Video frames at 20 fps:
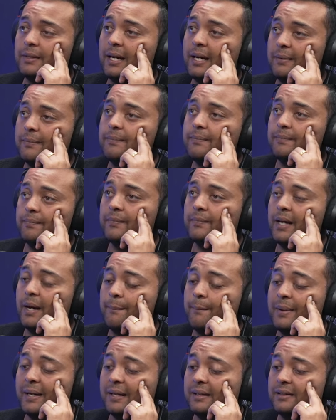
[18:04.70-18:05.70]
Yeah. Yeah.
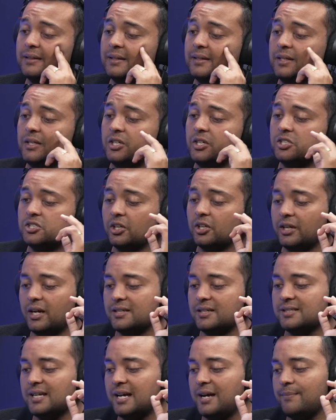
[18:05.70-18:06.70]
Big. So
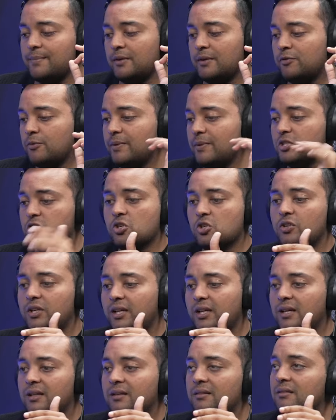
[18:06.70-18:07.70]
guys, if you've been tuning
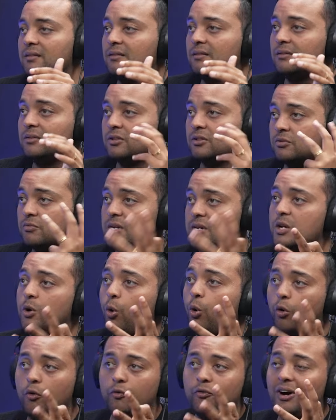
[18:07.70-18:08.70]
in, three
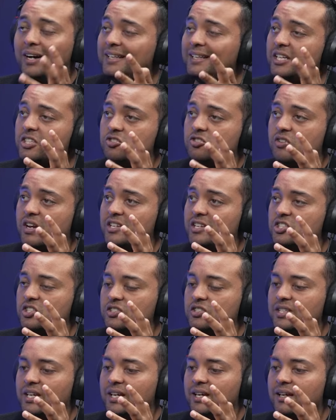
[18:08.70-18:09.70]
core finance
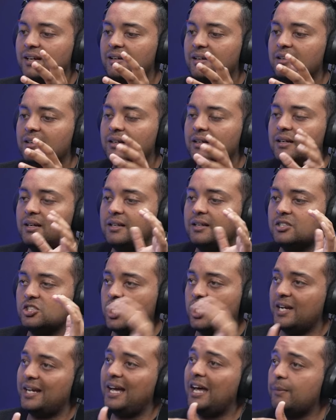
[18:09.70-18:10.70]
strategies here.
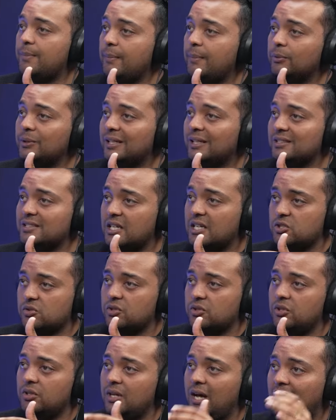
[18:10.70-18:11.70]
Jack, how do people get in touch with
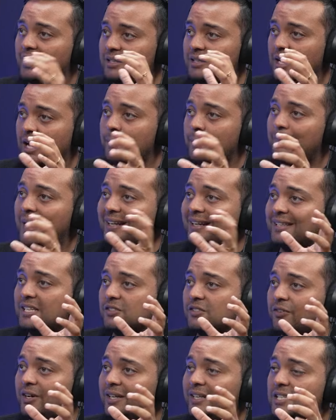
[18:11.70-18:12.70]
you to unpack
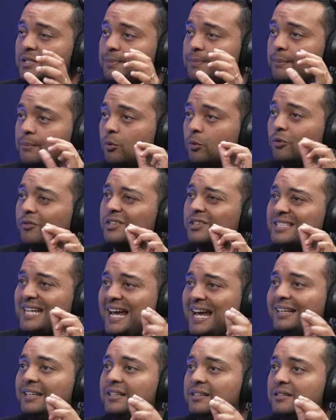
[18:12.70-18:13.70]
these finance, but more of a
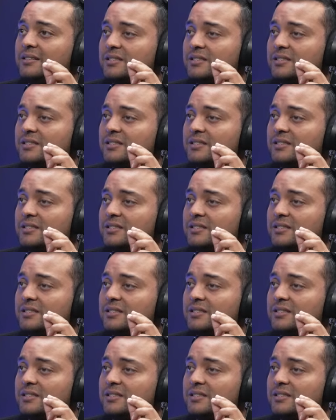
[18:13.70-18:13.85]
tailored